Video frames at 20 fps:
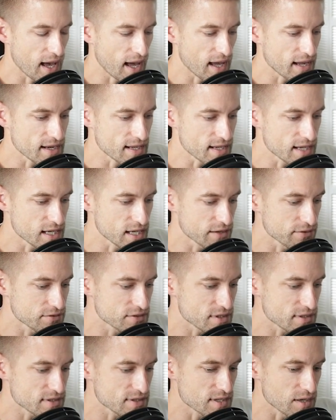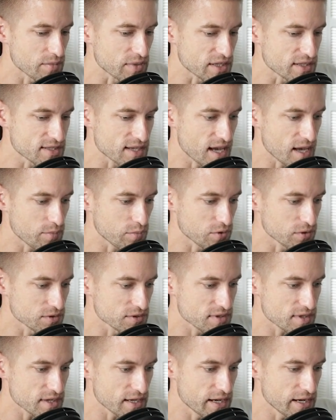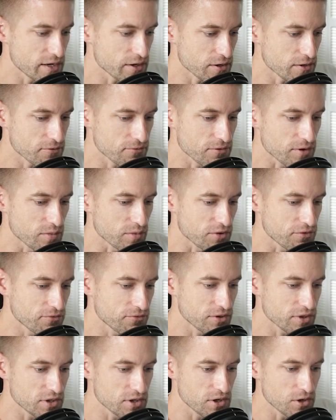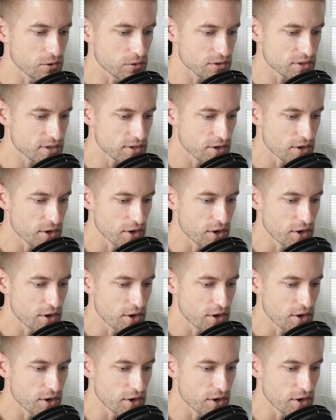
And he gives some examples here from a footnote.